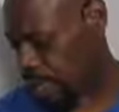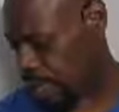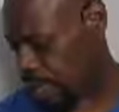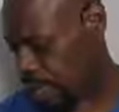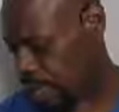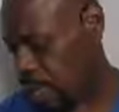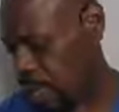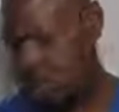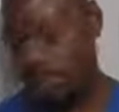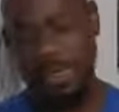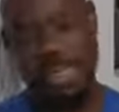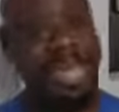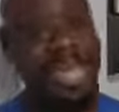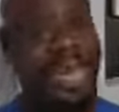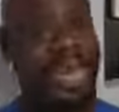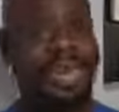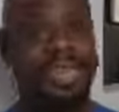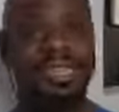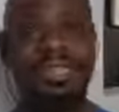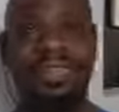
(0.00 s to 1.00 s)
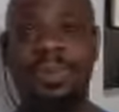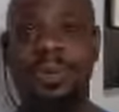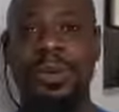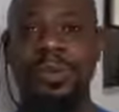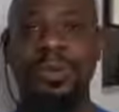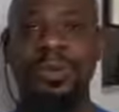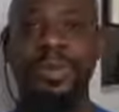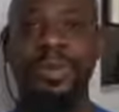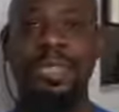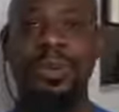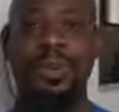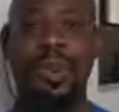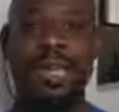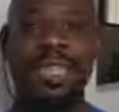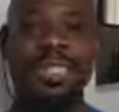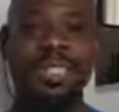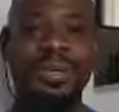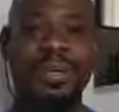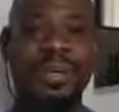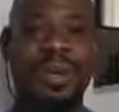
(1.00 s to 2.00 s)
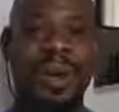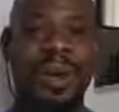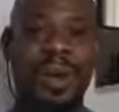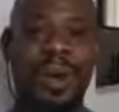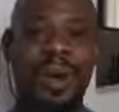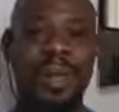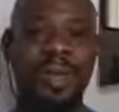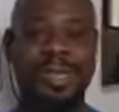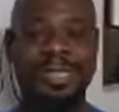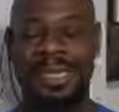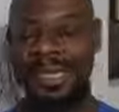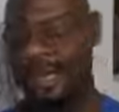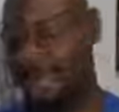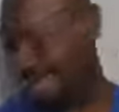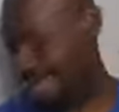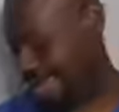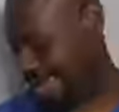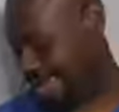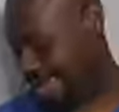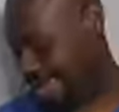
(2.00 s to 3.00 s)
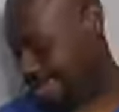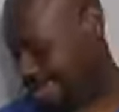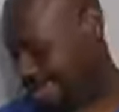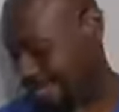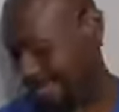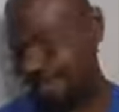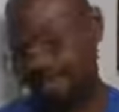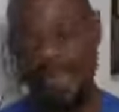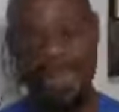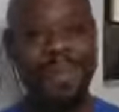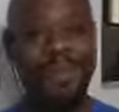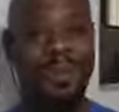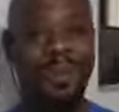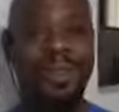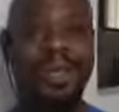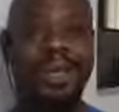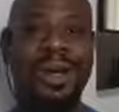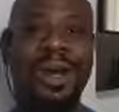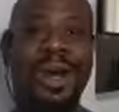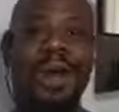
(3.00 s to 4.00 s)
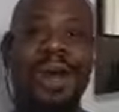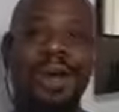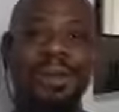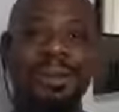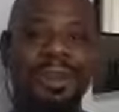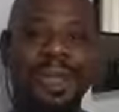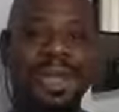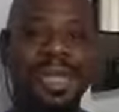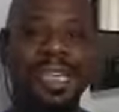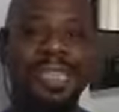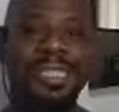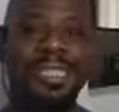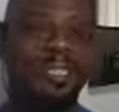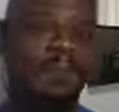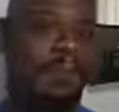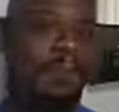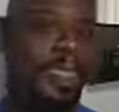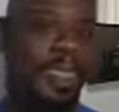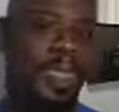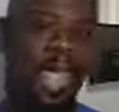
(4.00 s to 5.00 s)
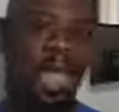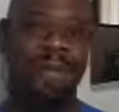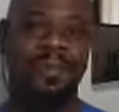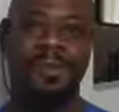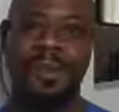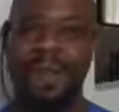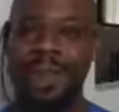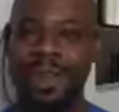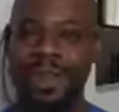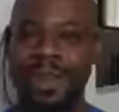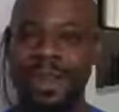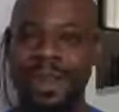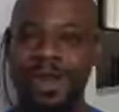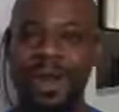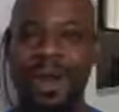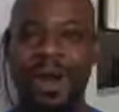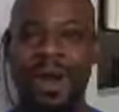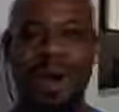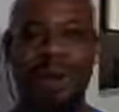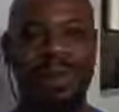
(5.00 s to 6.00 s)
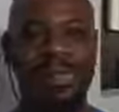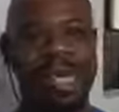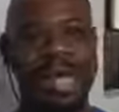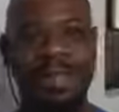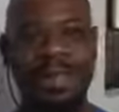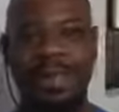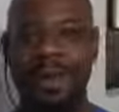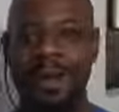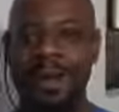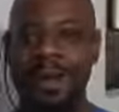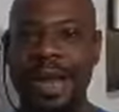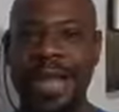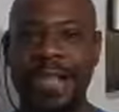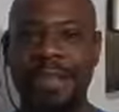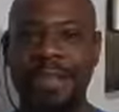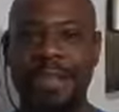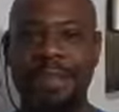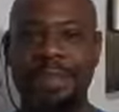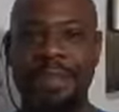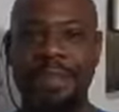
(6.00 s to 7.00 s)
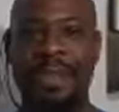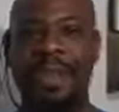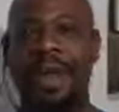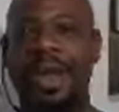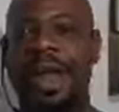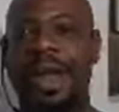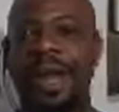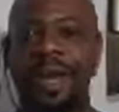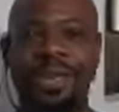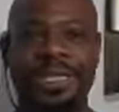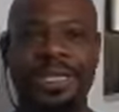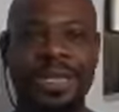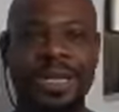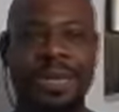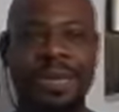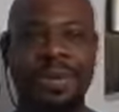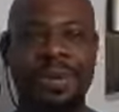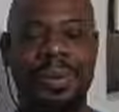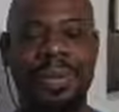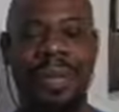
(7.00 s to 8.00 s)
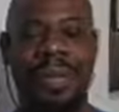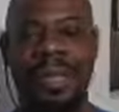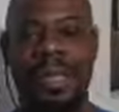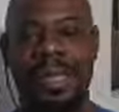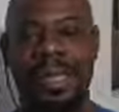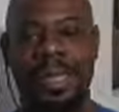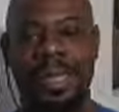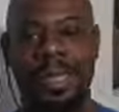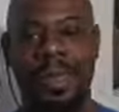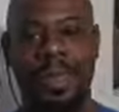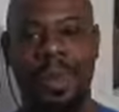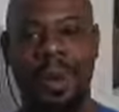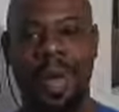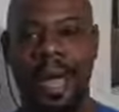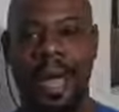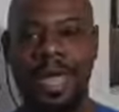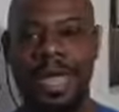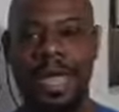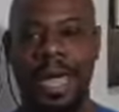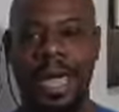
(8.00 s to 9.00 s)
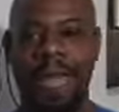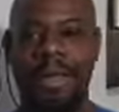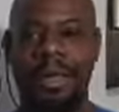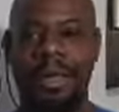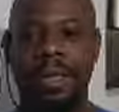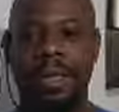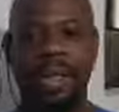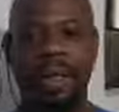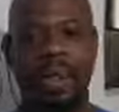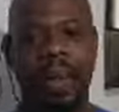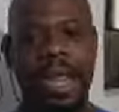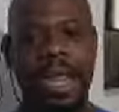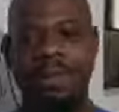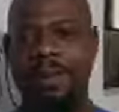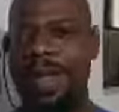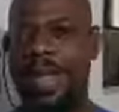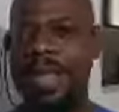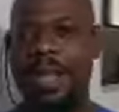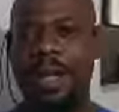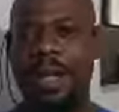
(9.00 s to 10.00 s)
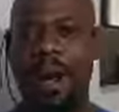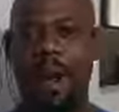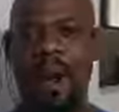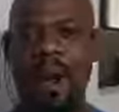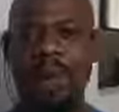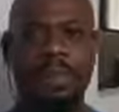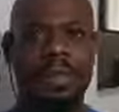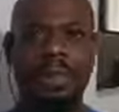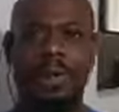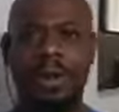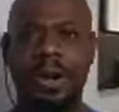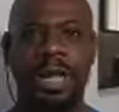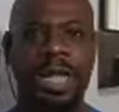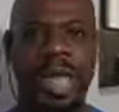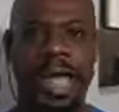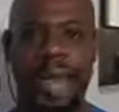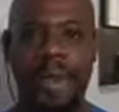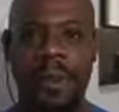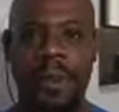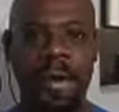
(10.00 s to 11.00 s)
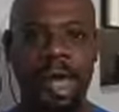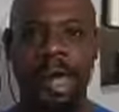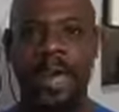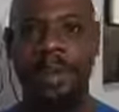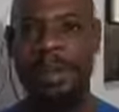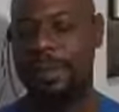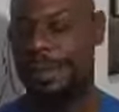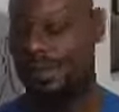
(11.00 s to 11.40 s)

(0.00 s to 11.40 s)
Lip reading: Carbs, I got in 222 carbs. Now, this is funny with the carbs because for all the low carbers out there, and I used to be one also, you probably like, wait, if I eat carbs, I'm going to gain weight.